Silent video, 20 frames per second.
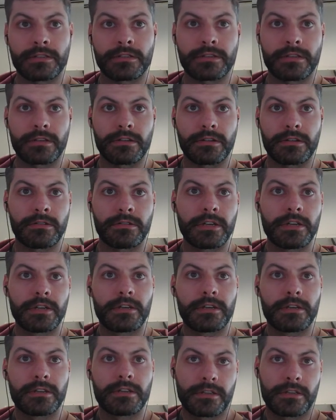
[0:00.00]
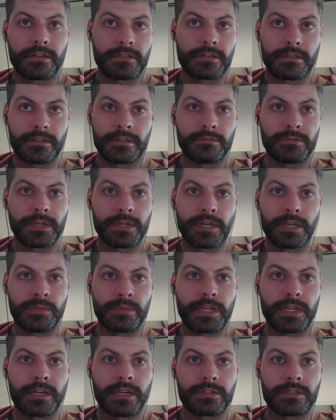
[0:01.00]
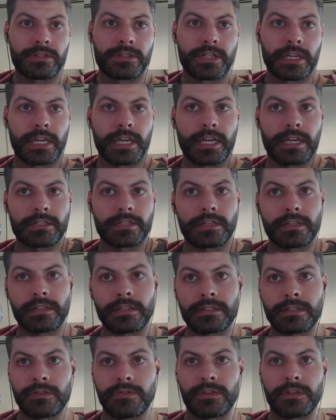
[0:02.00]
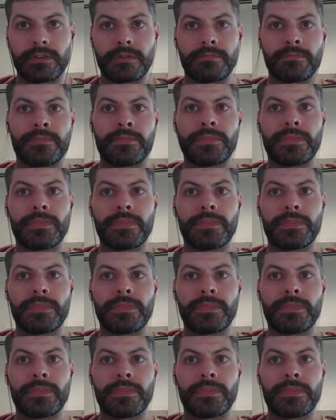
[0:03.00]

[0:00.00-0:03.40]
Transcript: So this Wikipedia has a gigantic list of them,